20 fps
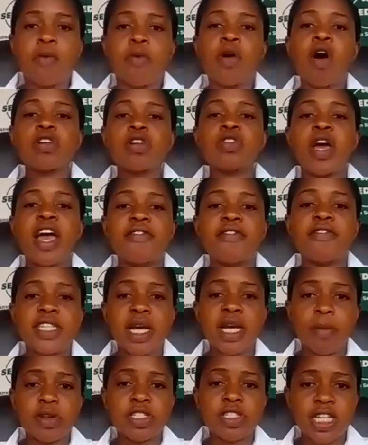We also
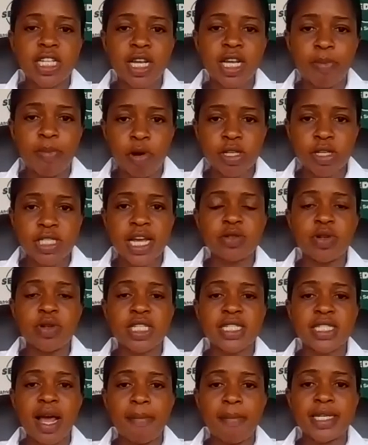have demonstration plots that
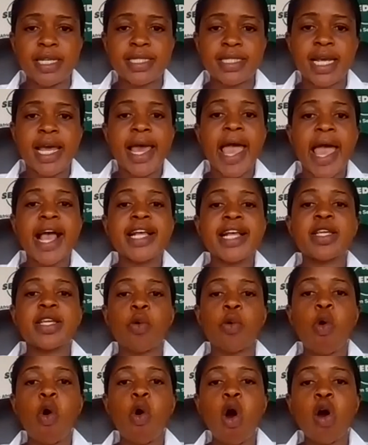we established as
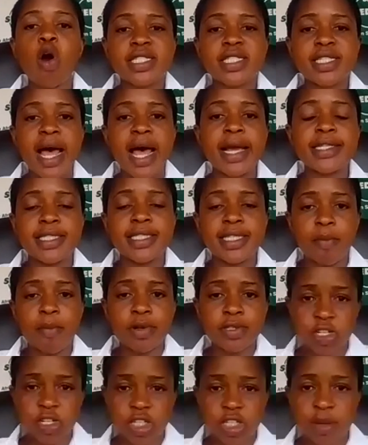roadside
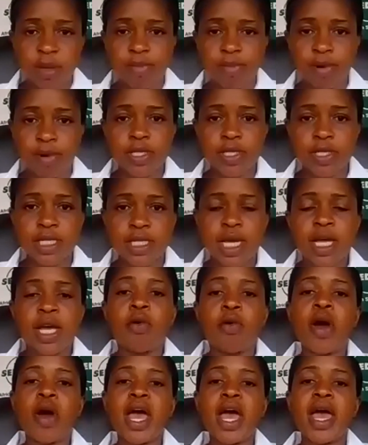demonstration plots,
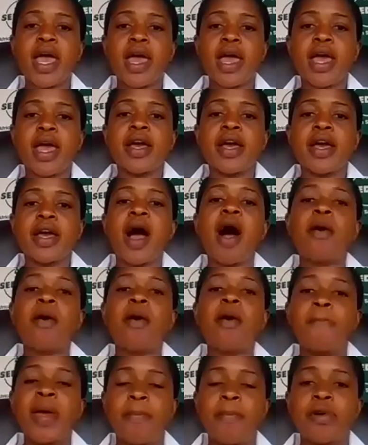where
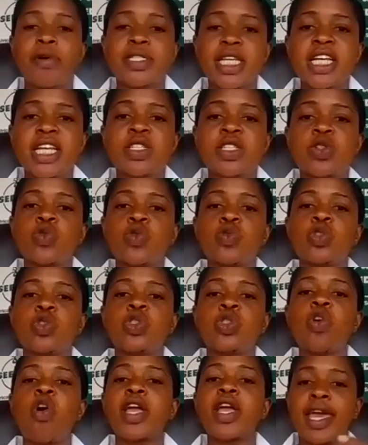our purpose is to
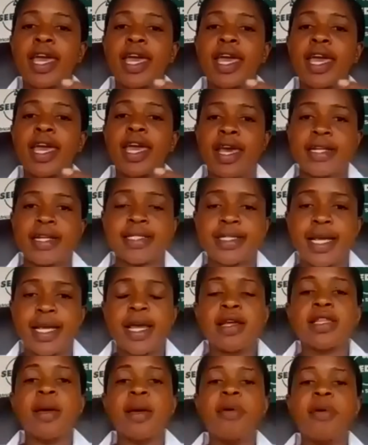showcase
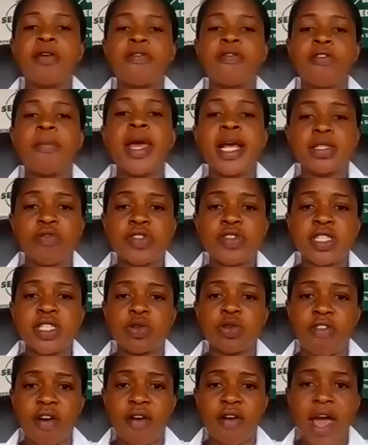the performance of
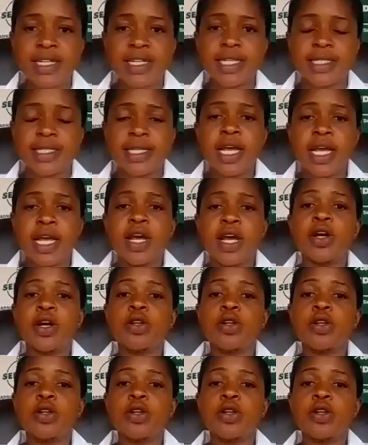Sitco varieties